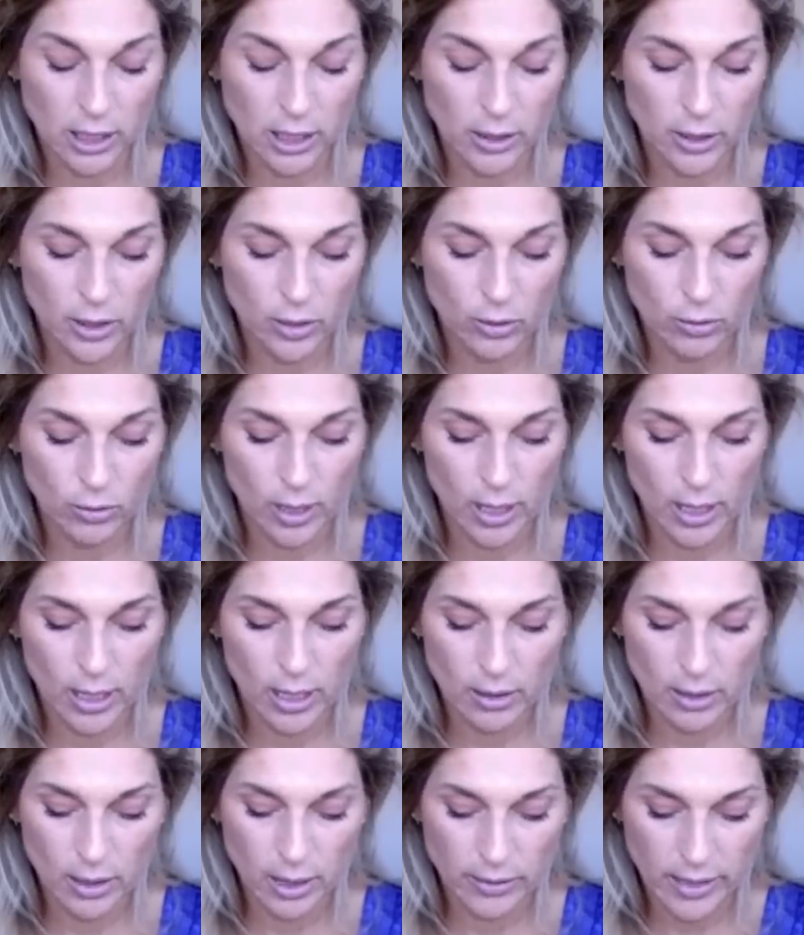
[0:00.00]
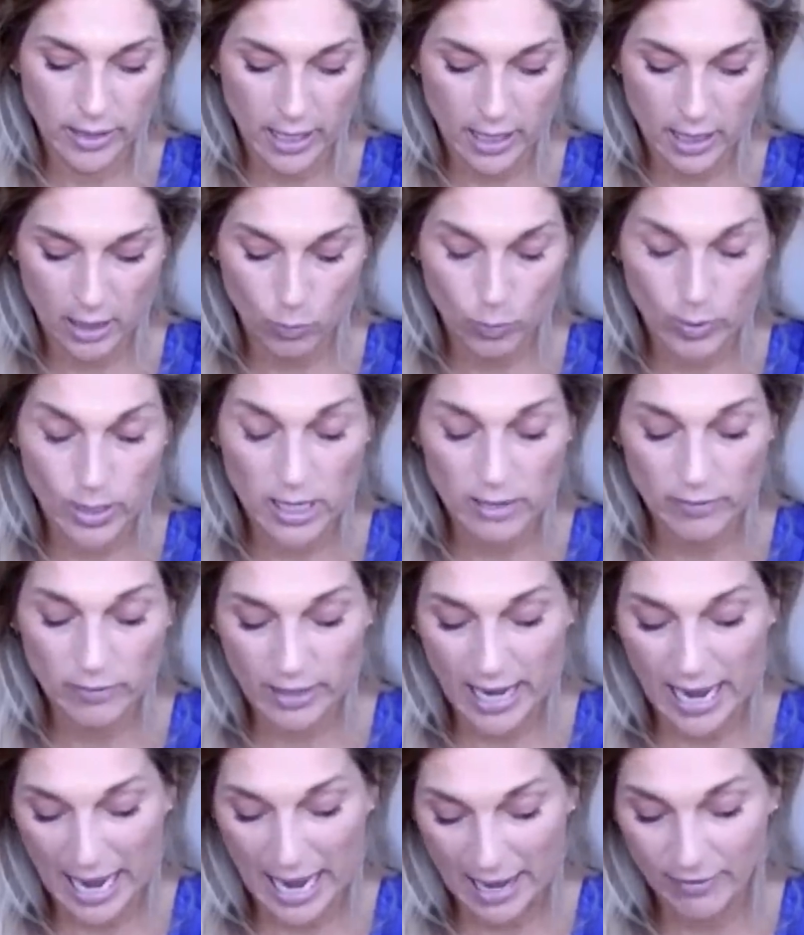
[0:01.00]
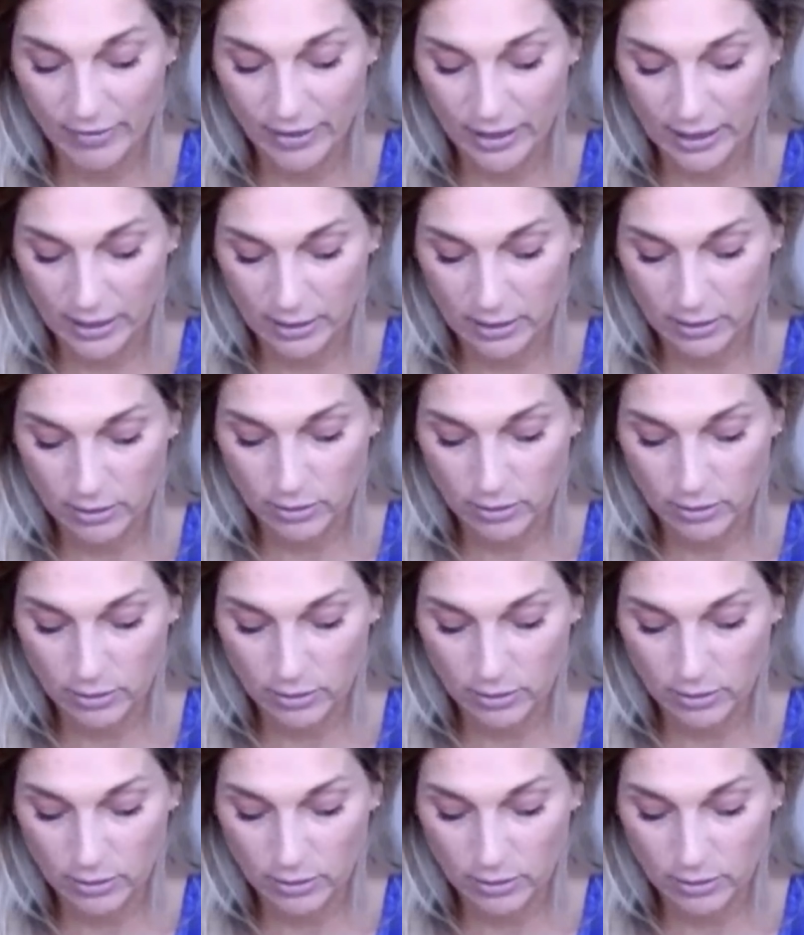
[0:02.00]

tell you that they we even have it